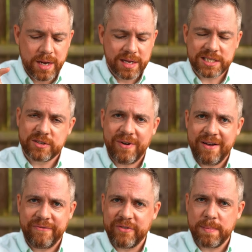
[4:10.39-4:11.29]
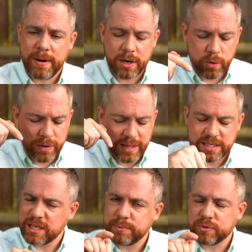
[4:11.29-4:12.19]
This is 550 paracord that
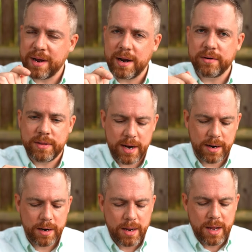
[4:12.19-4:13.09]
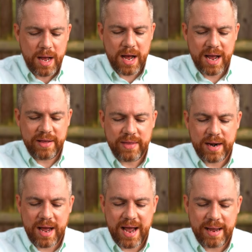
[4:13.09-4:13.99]
slips right under there. and
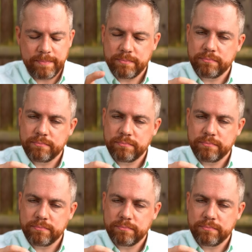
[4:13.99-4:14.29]
then I